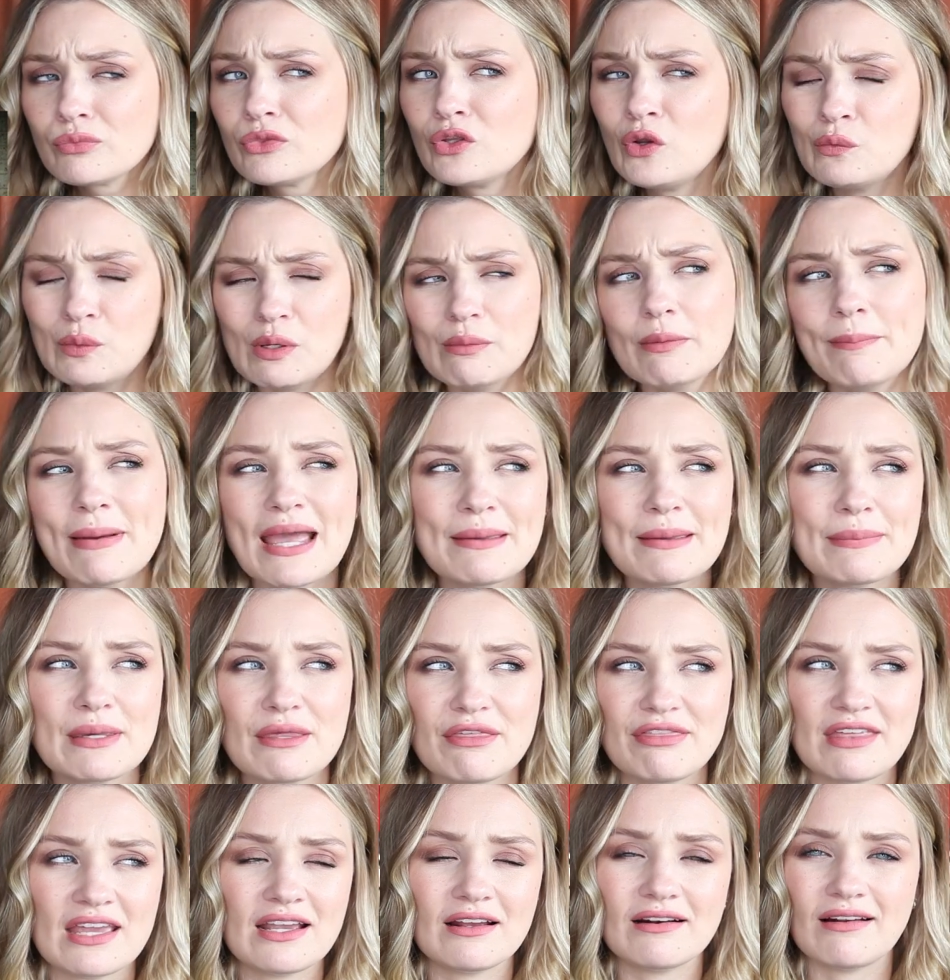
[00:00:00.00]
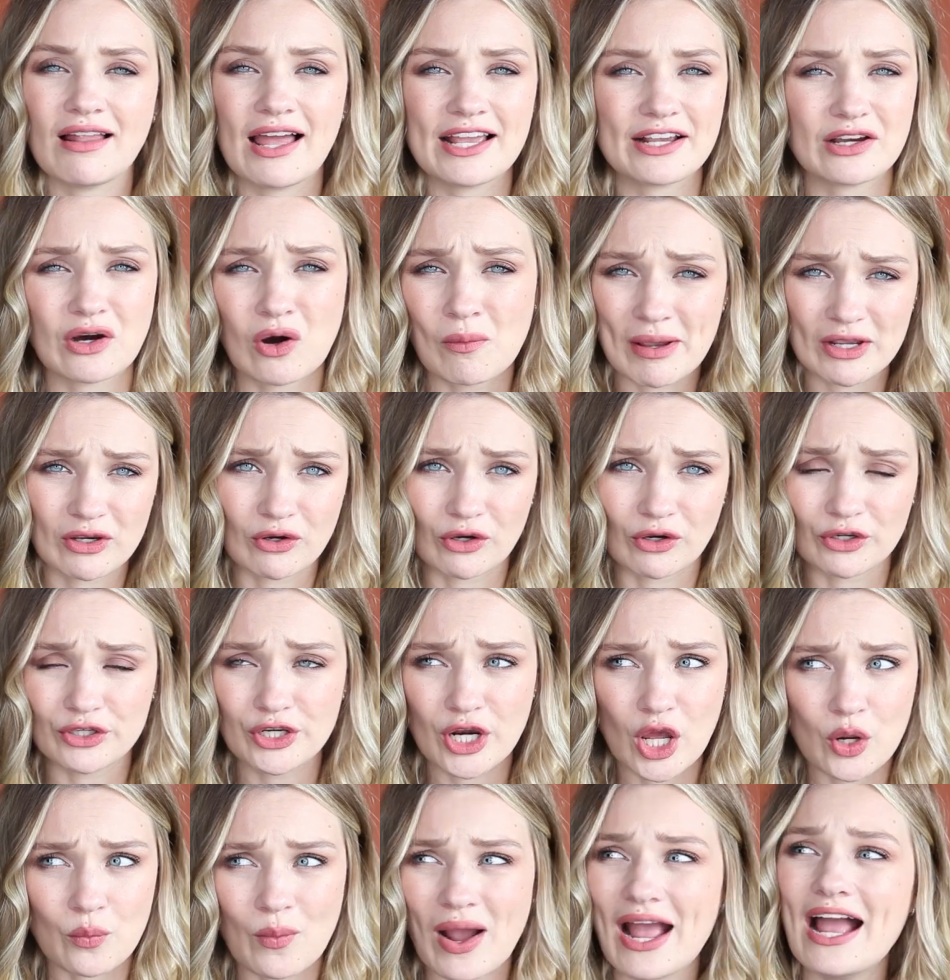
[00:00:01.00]
We would maybe think like, oh my God,
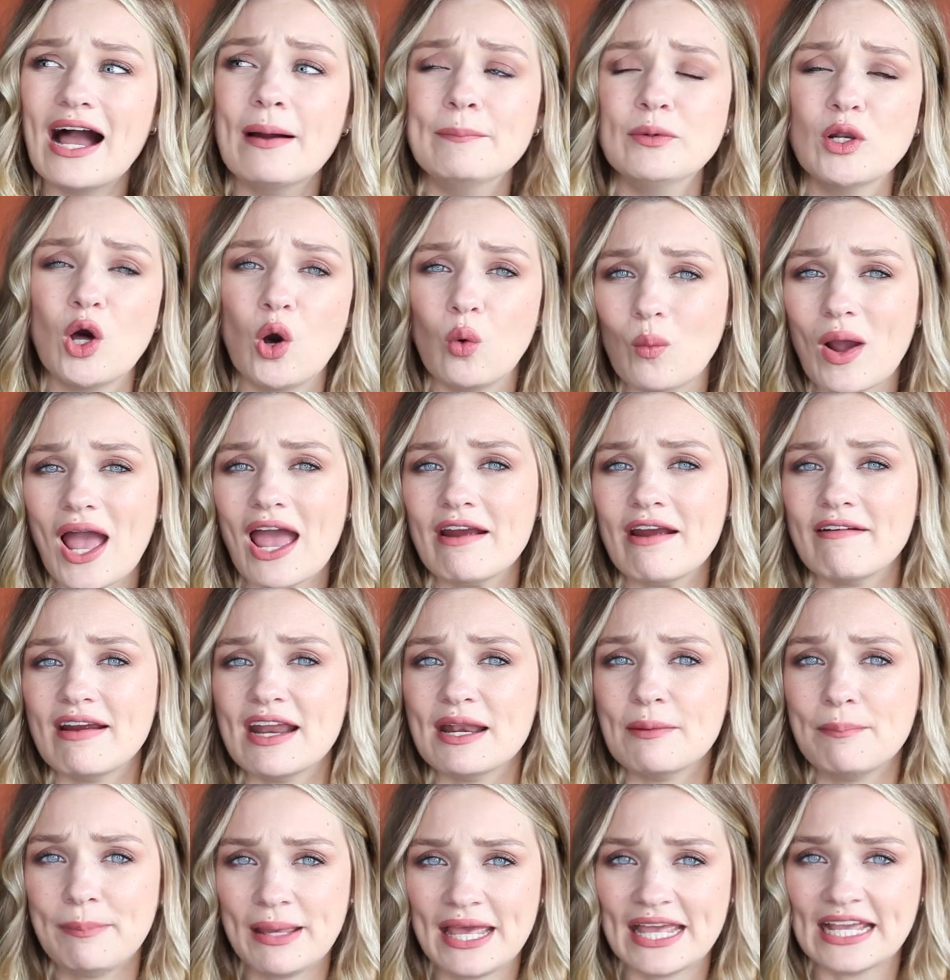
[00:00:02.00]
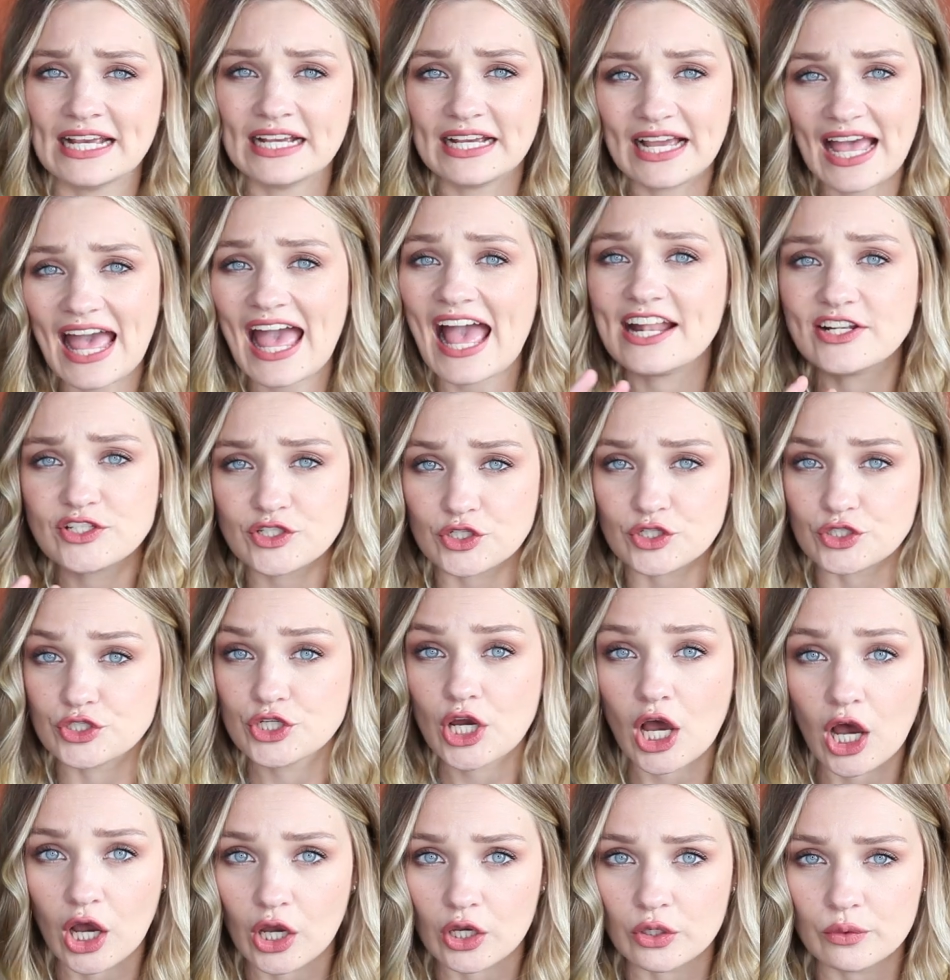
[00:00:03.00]
no way, I'm not wearing pink head to
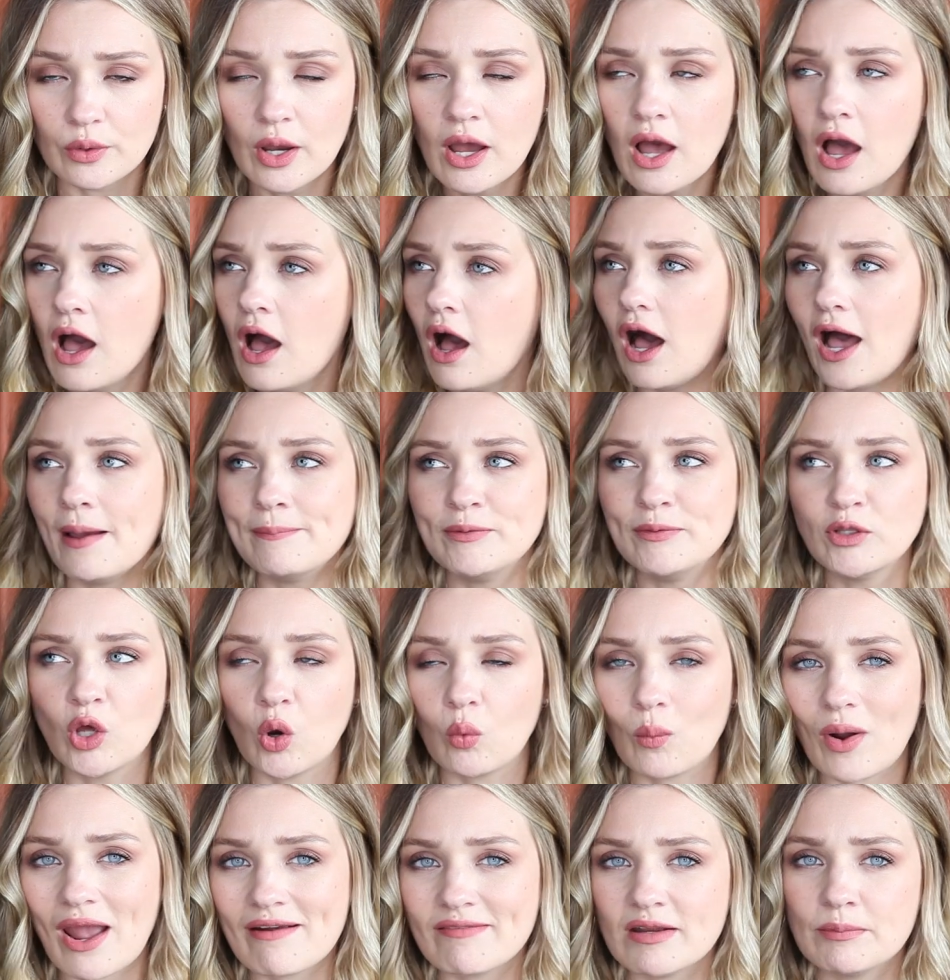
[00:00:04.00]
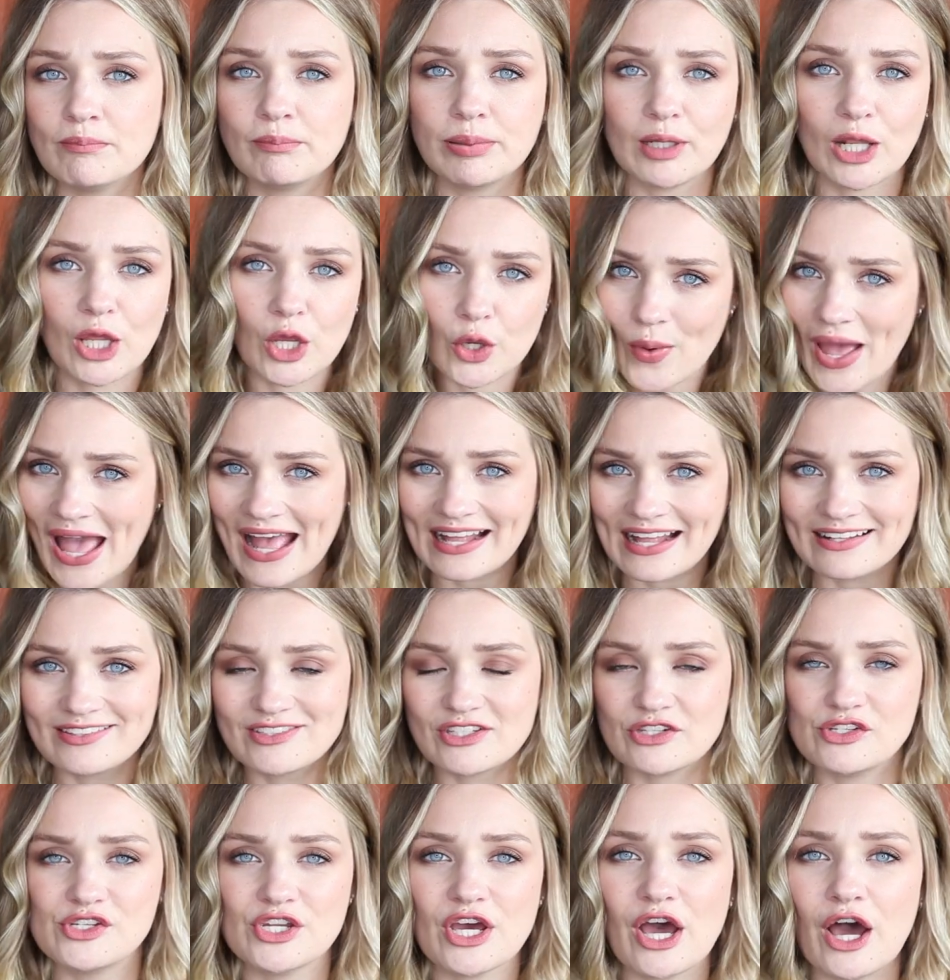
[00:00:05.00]
toe. I'm not wearing blue head
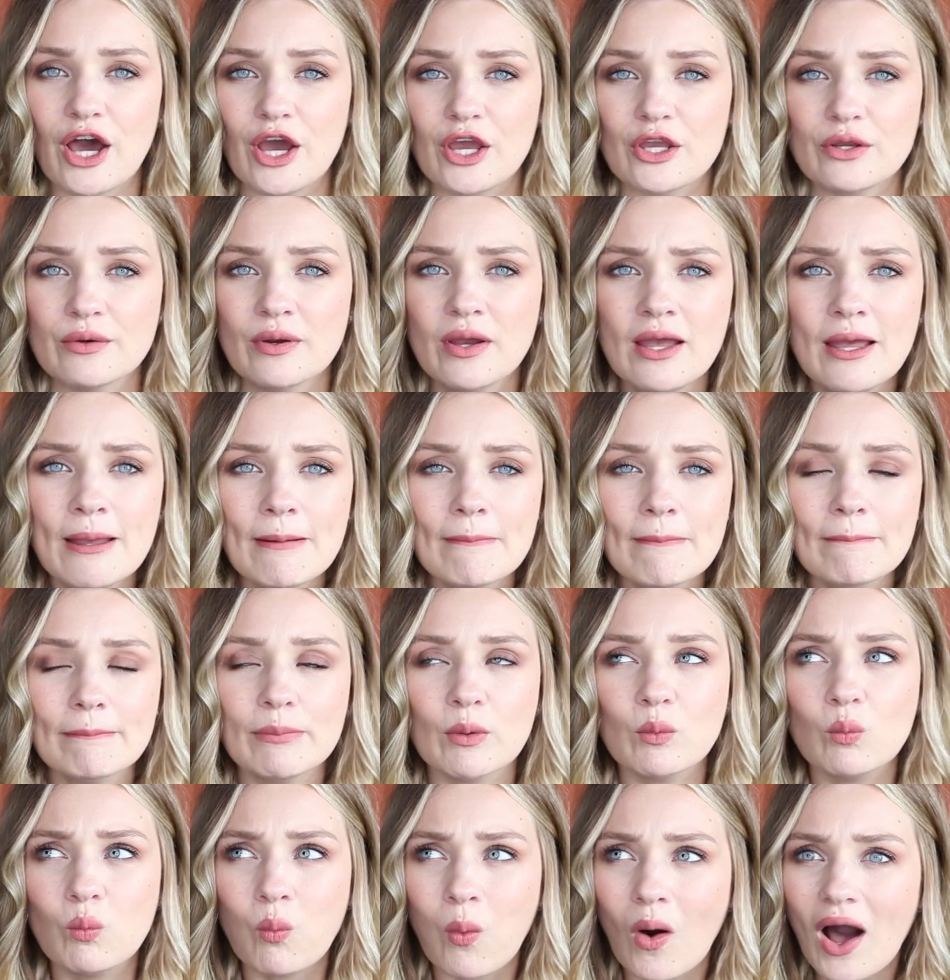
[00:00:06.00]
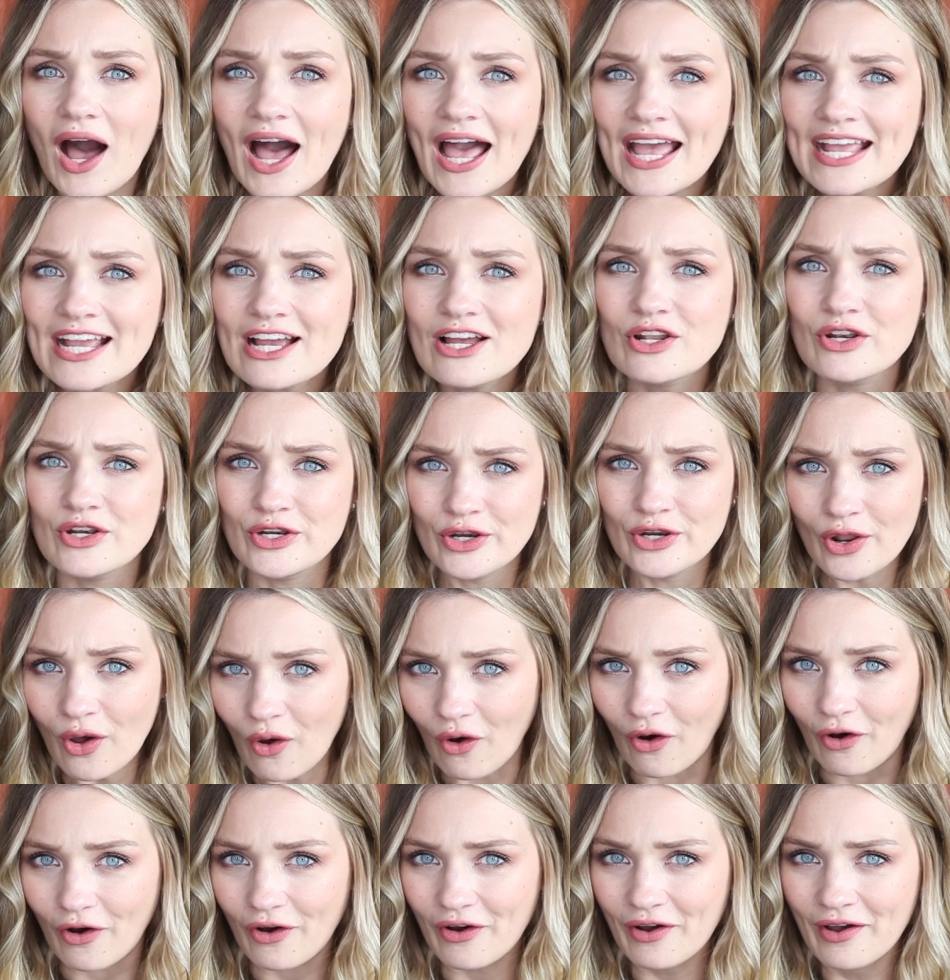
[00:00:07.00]
to toe. But why
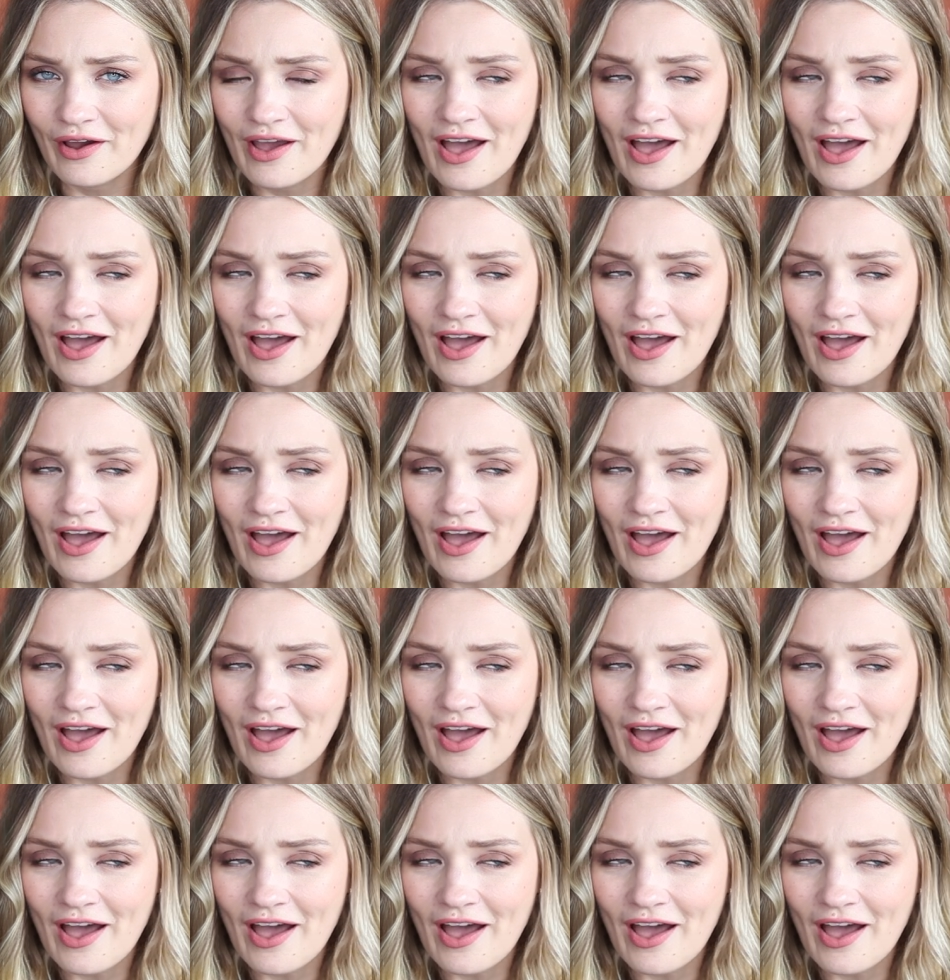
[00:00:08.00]
not?